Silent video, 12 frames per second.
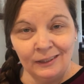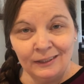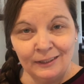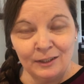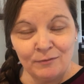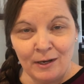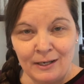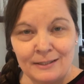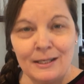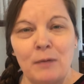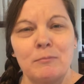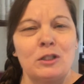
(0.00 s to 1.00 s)
any
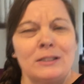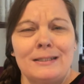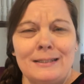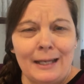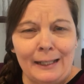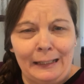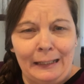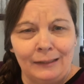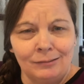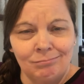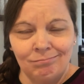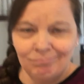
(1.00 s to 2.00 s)
advice. I'm just
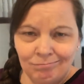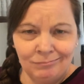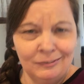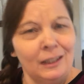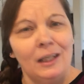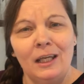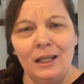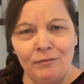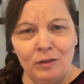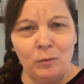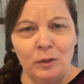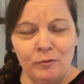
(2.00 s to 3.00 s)
saying,
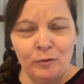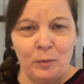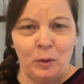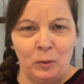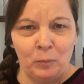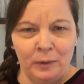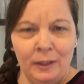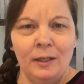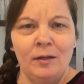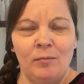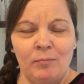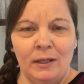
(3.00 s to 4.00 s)
if you work from home,
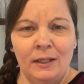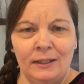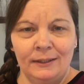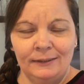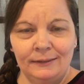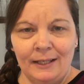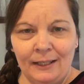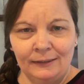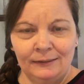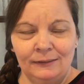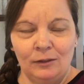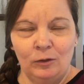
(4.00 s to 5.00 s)
make
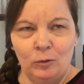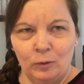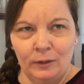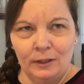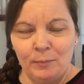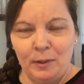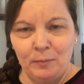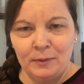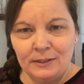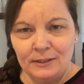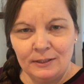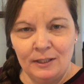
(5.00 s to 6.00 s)
tax quarterly
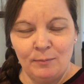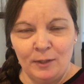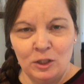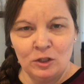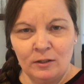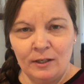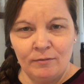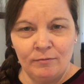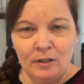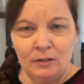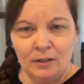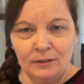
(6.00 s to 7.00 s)
payments. It makes your
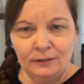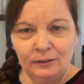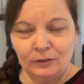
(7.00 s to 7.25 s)
life a lot less